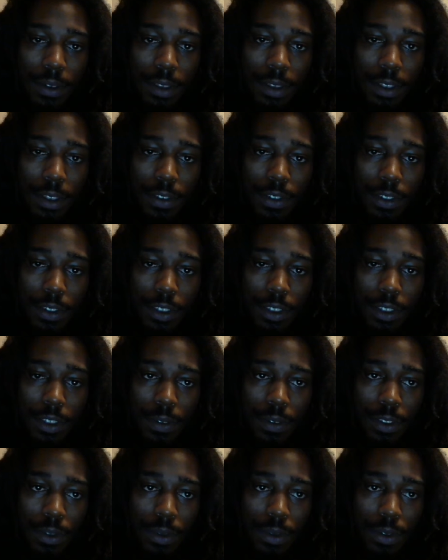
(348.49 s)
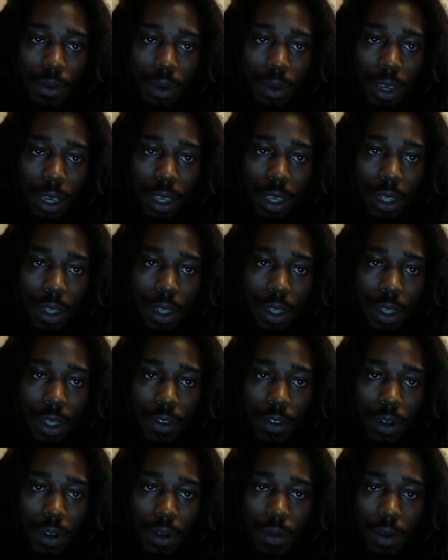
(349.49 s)
That's the difference between a
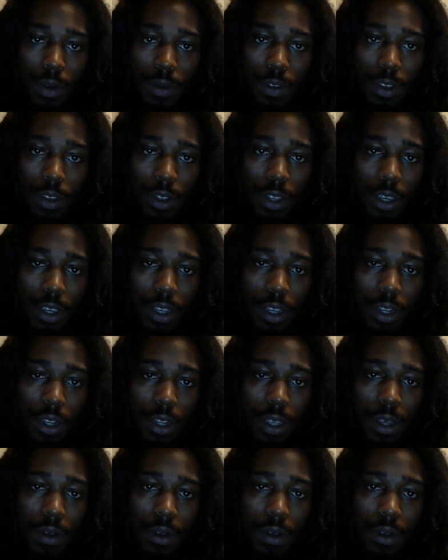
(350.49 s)
certain reptilian